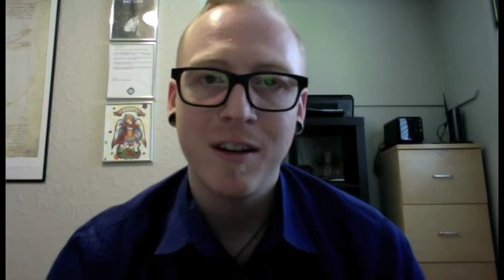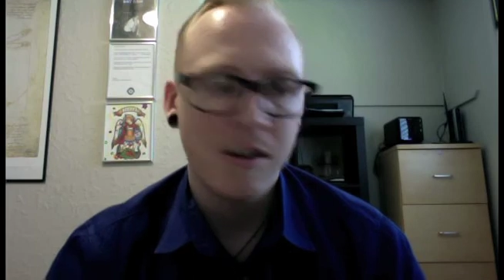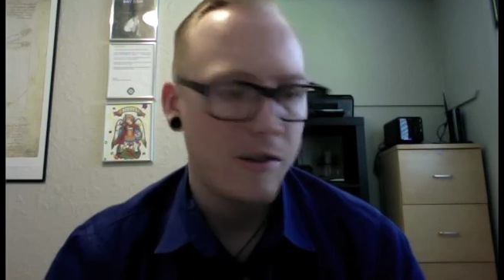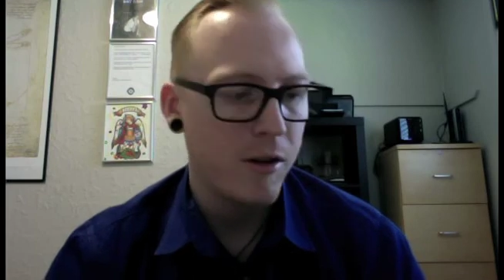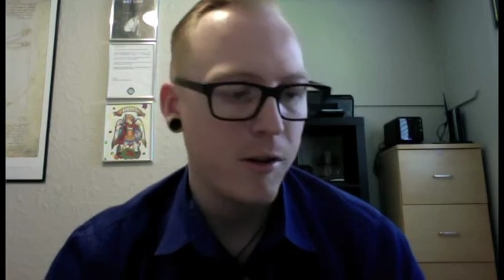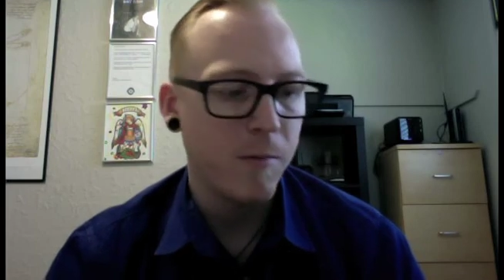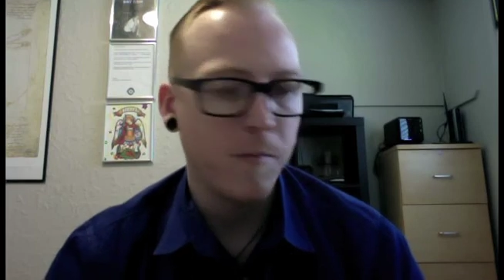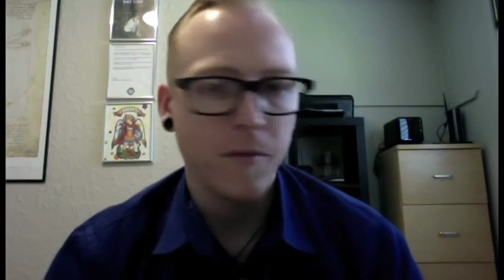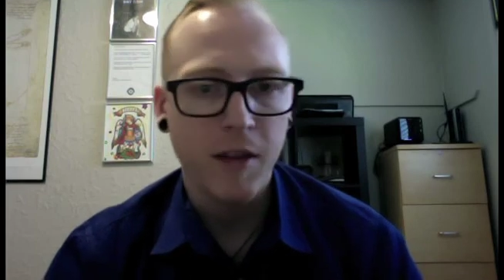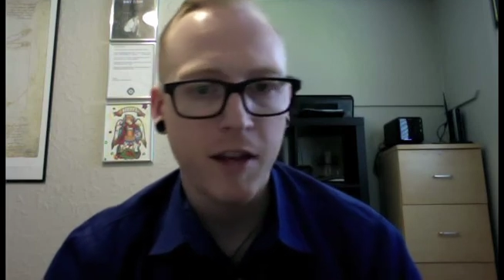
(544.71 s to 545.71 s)

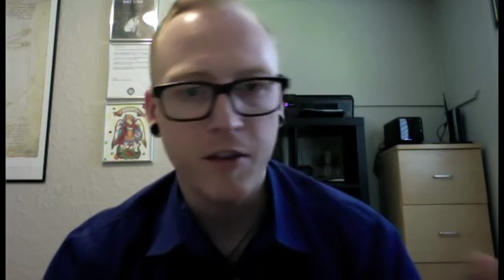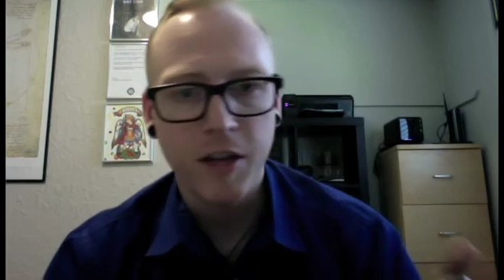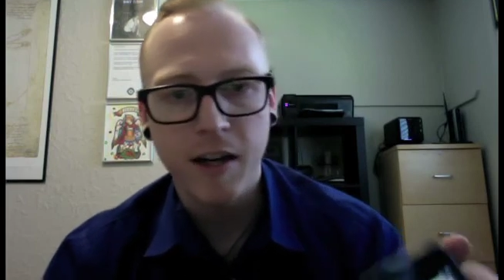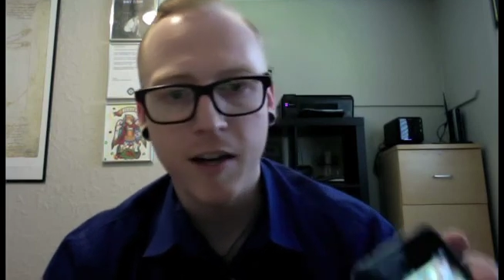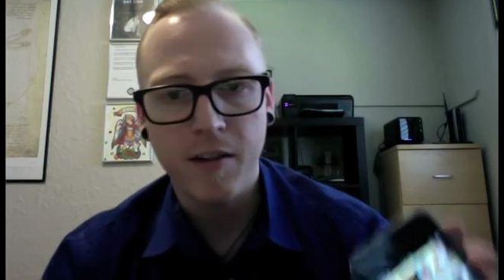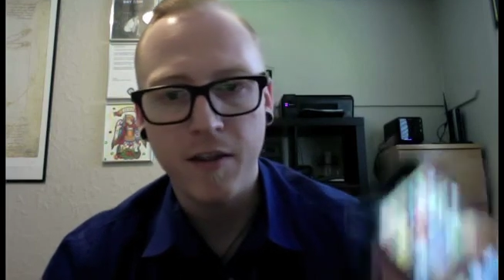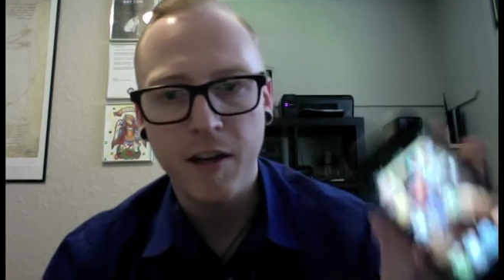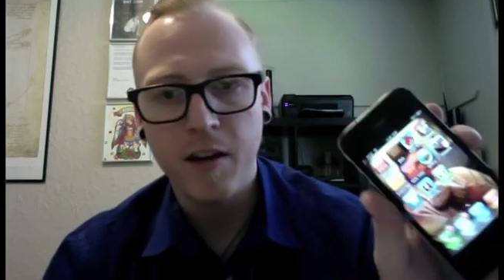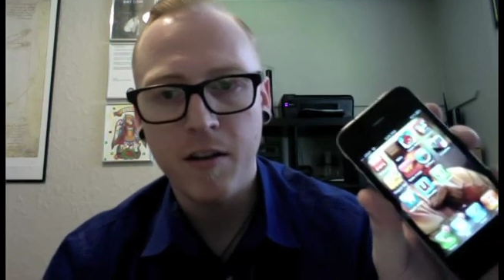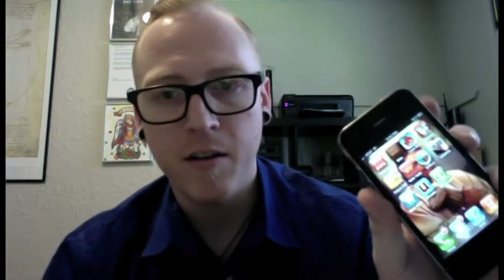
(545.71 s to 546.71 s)
So thanks for checking out the
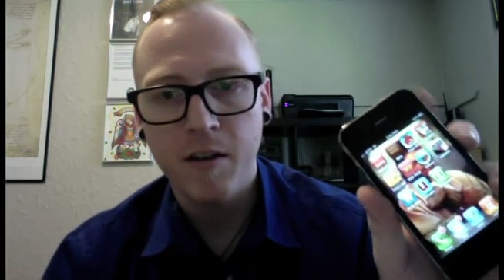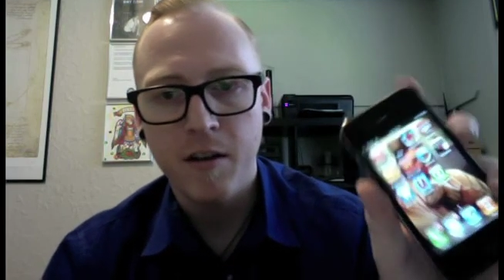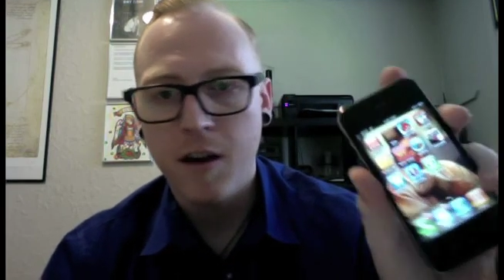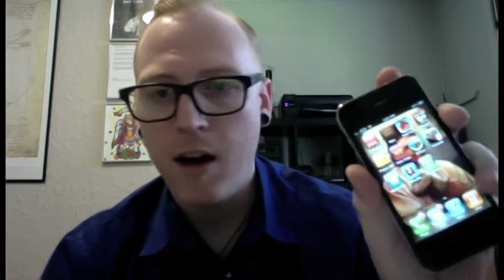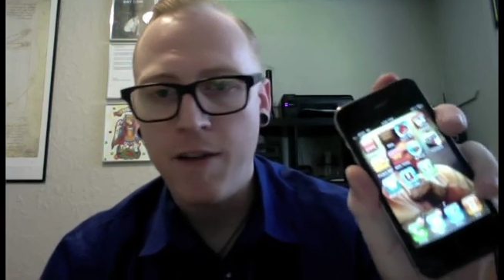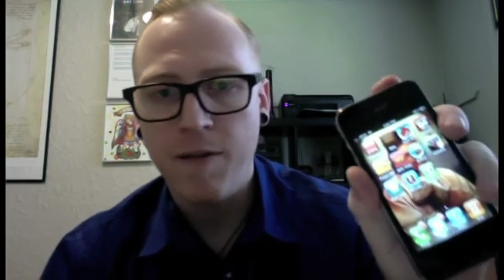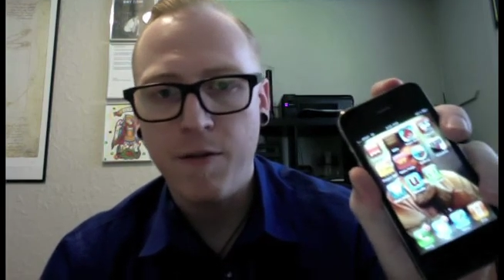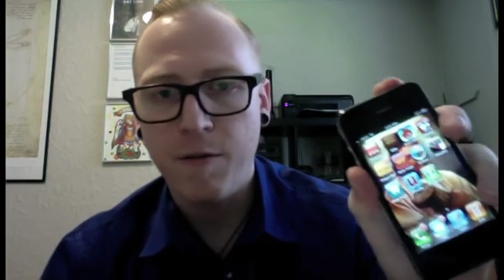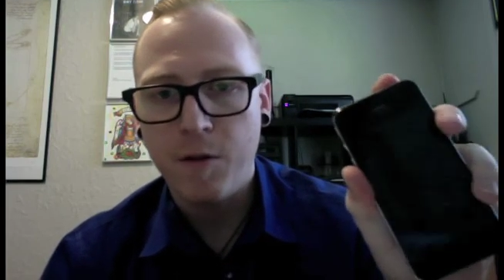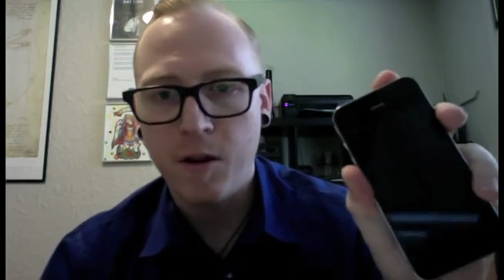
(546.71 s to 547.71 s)
video.
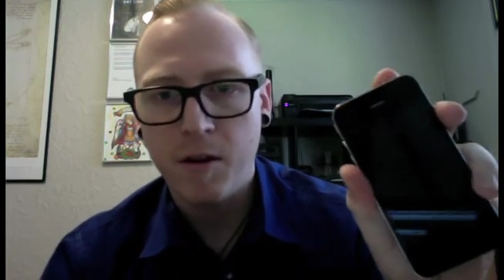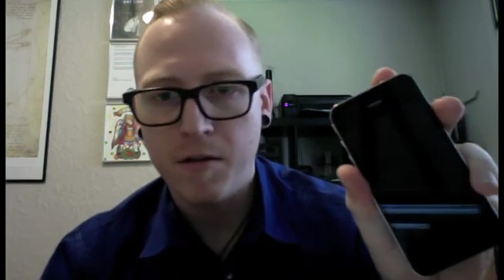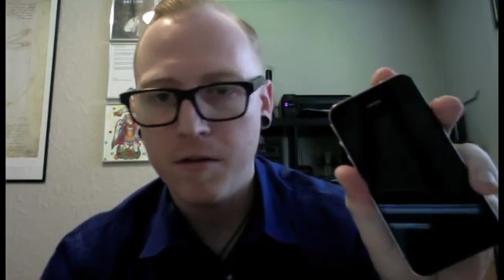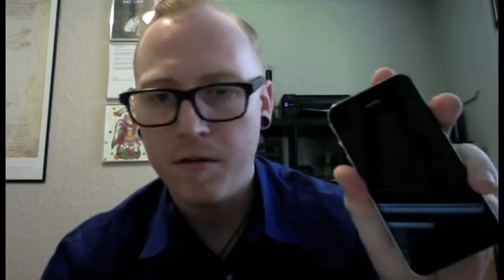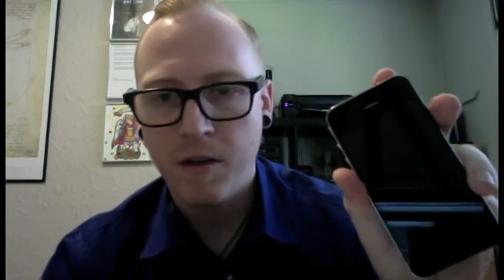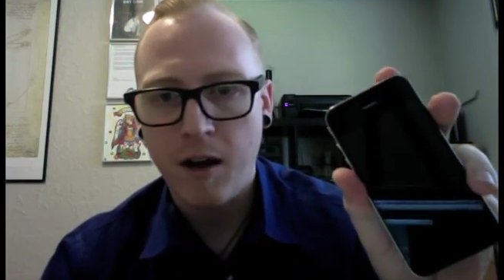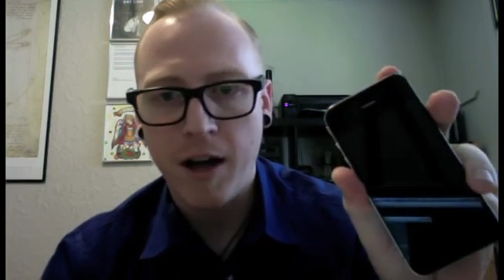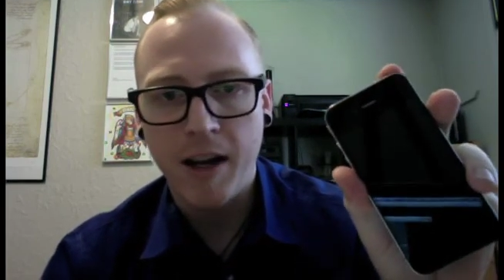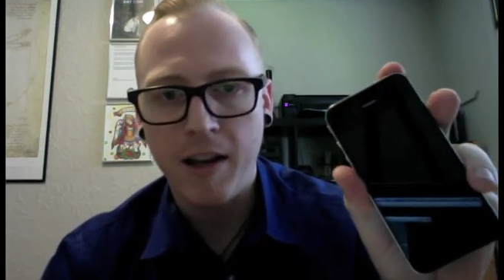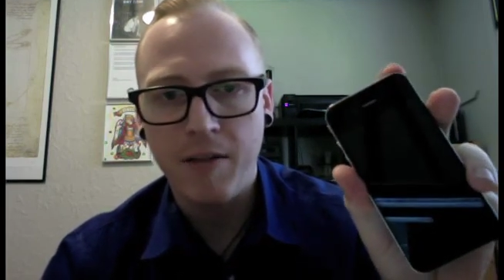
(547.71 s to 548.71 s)
iPhone 4,
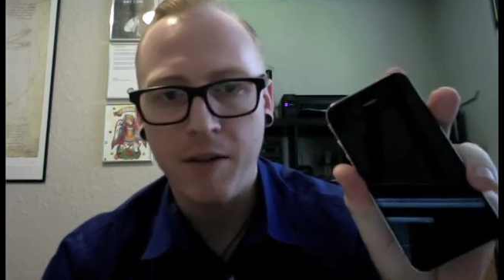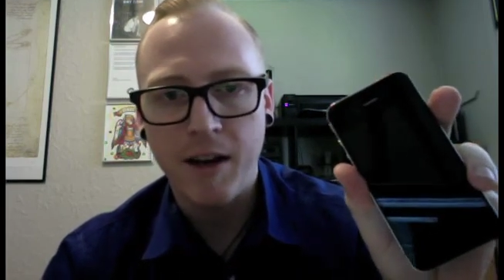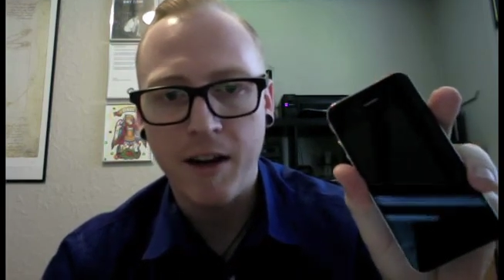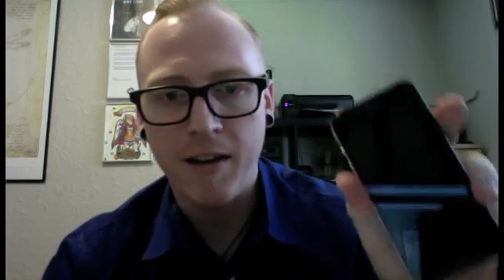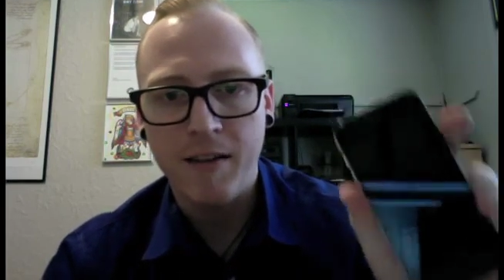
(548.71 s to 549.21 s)
I can't live without it.